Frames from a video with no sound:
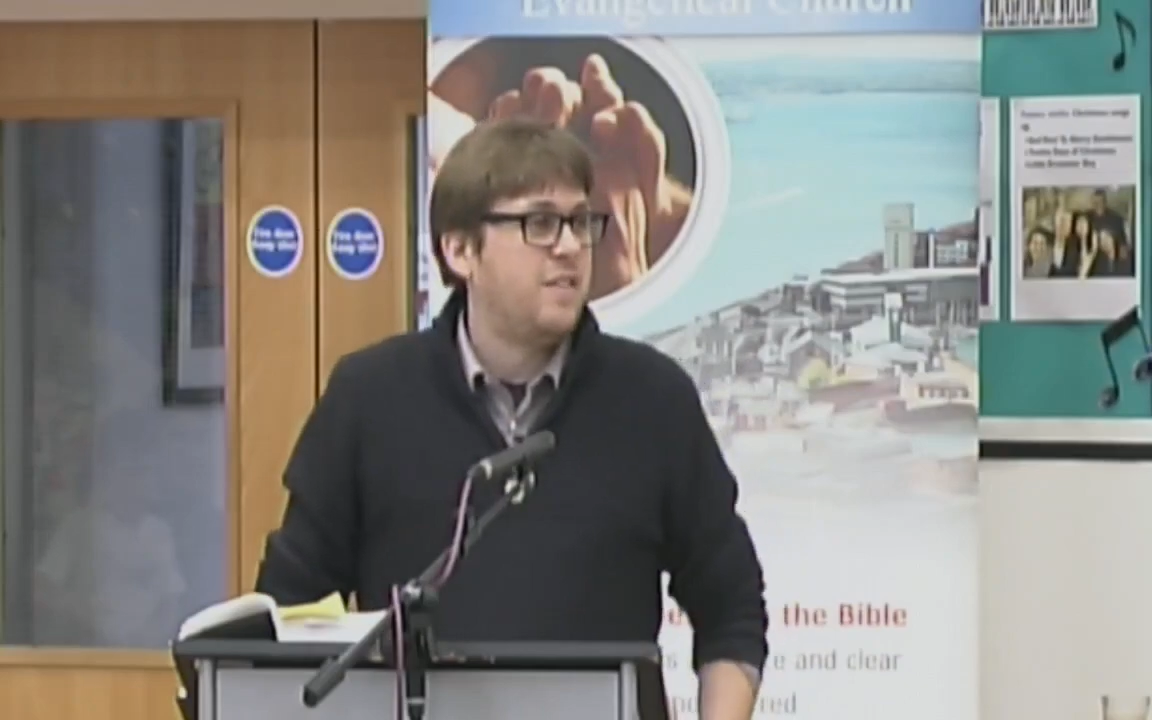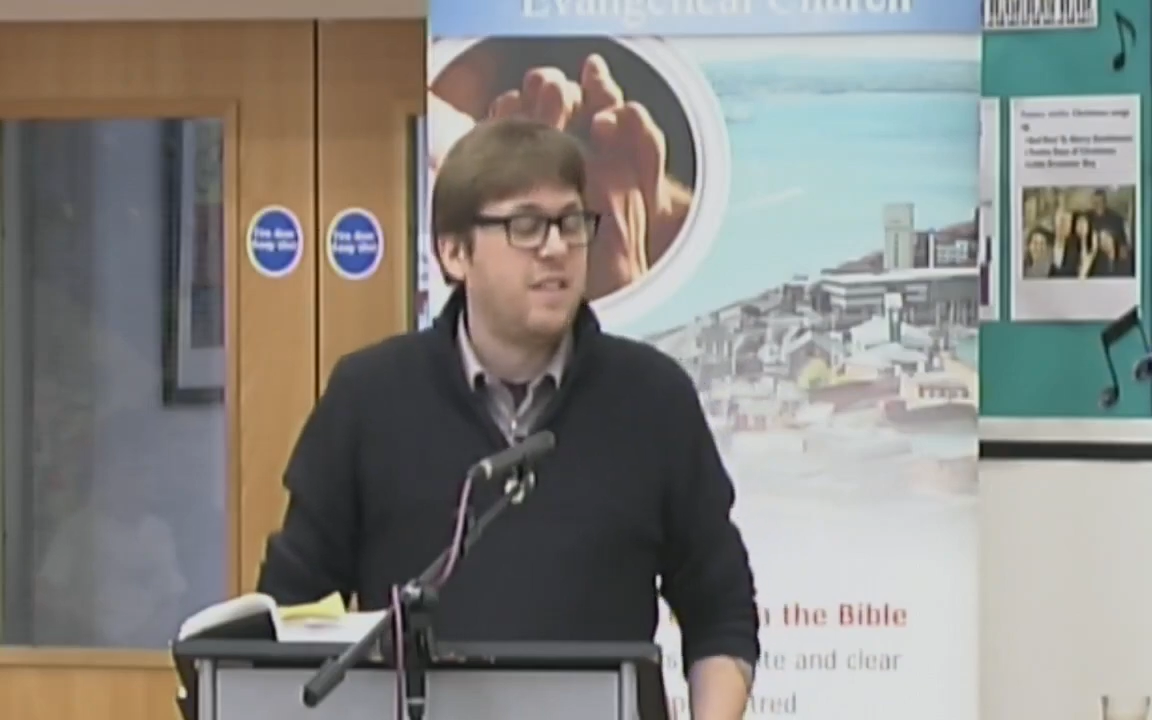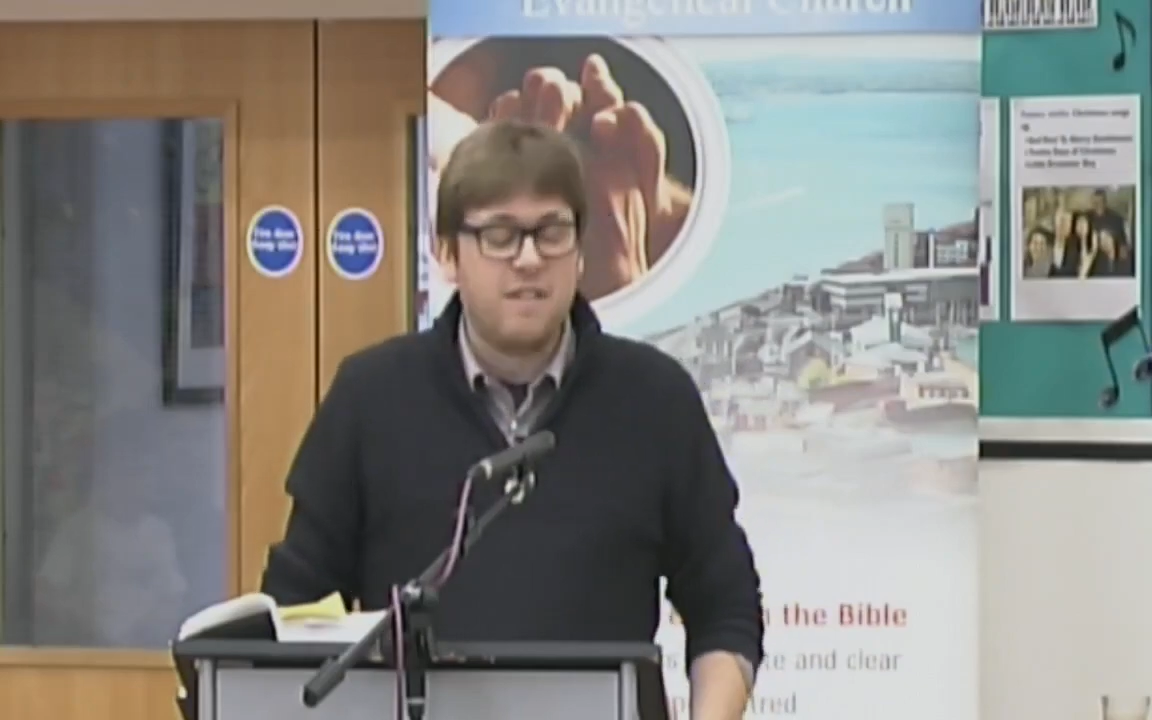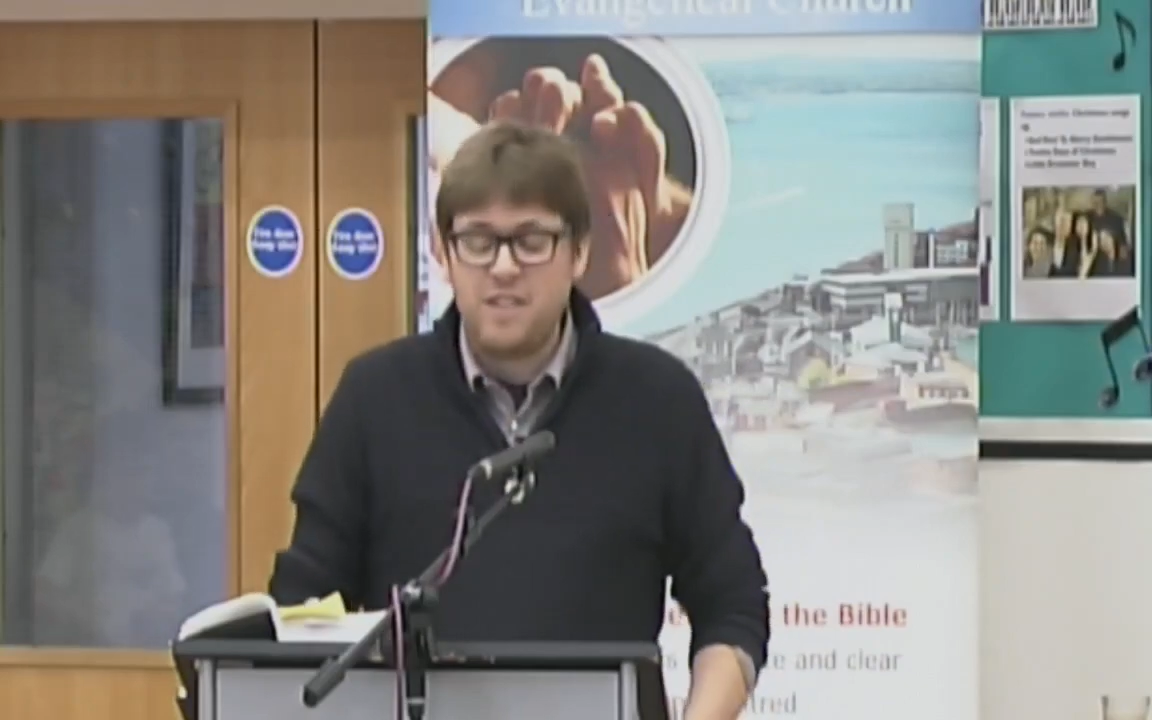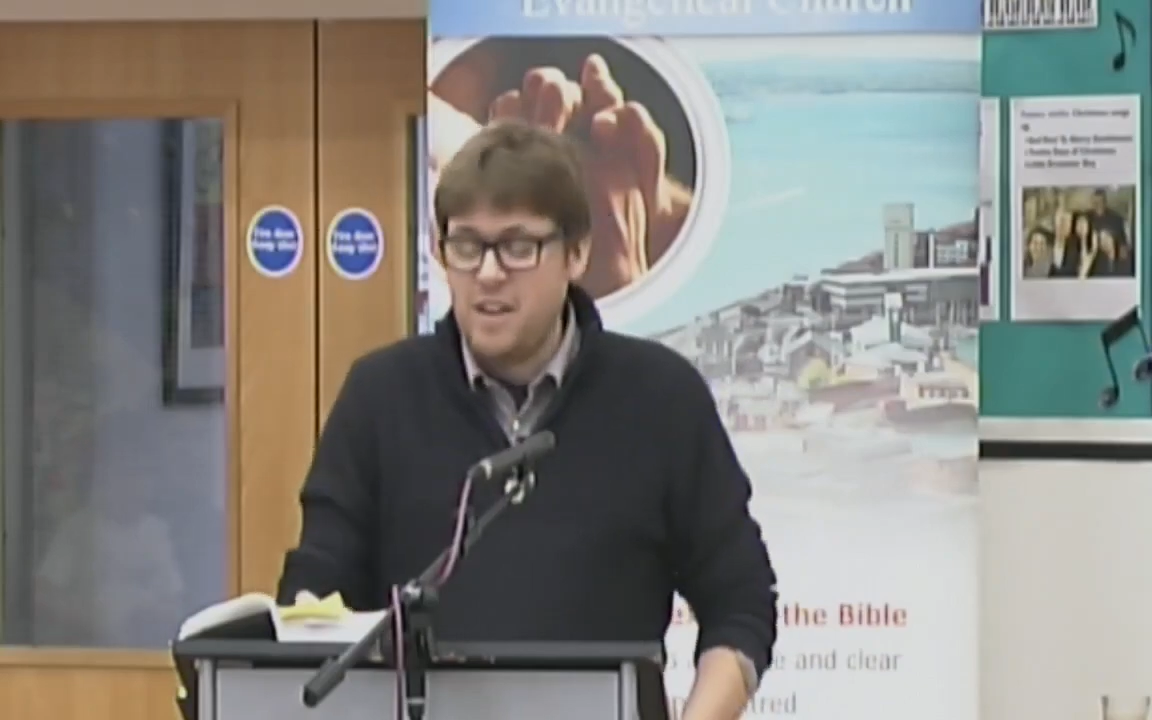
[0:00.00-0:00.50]
Their
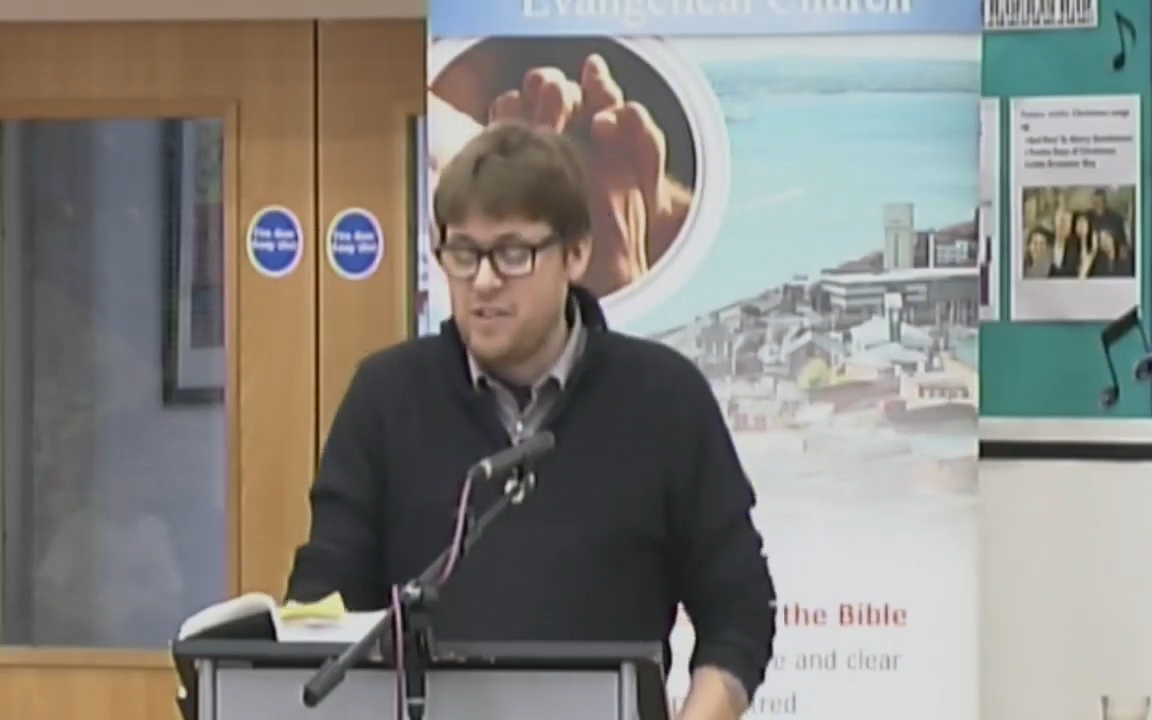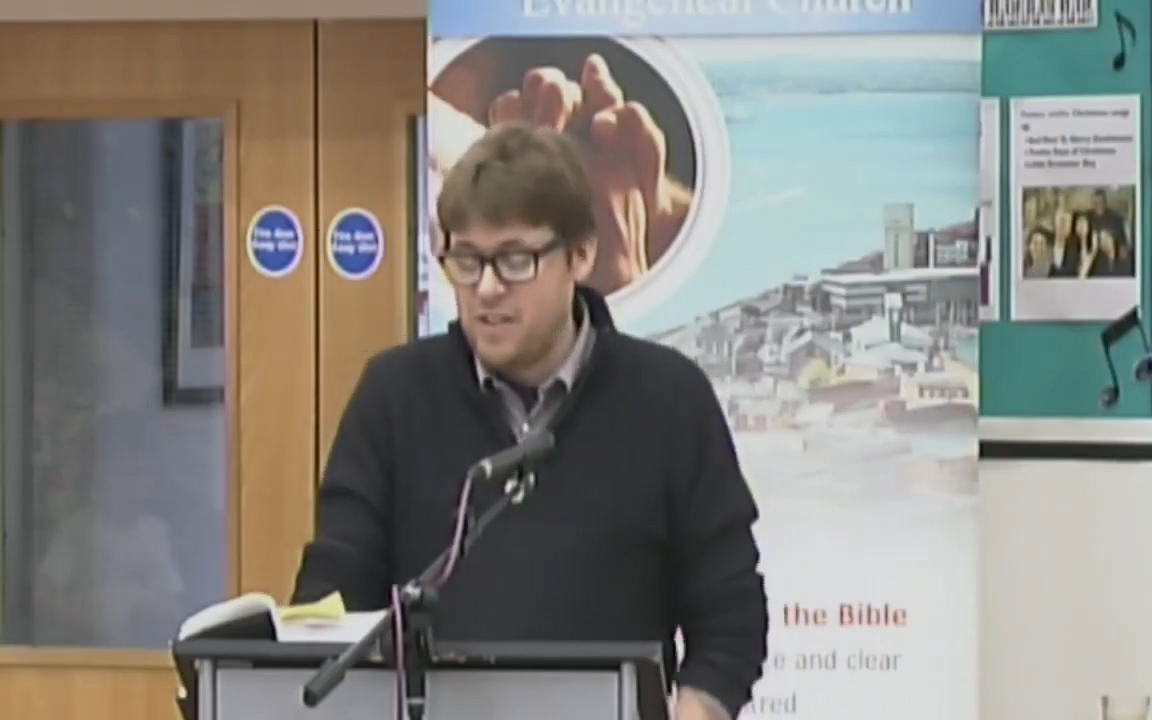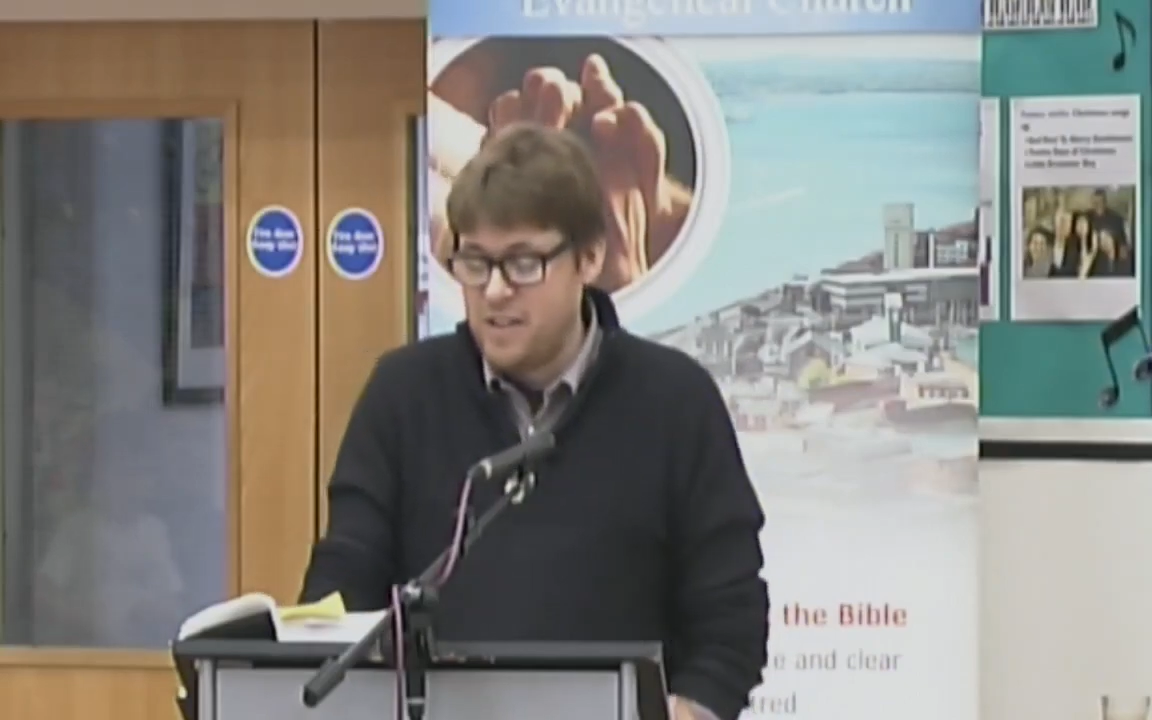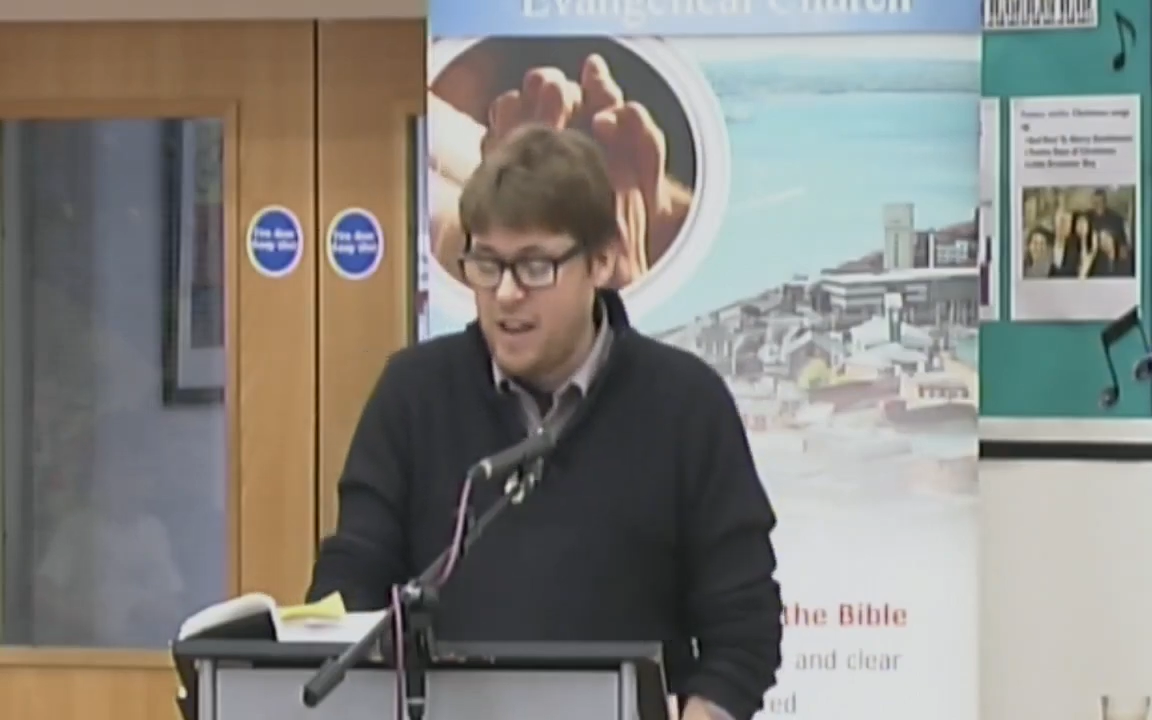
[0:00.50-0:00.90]
attention is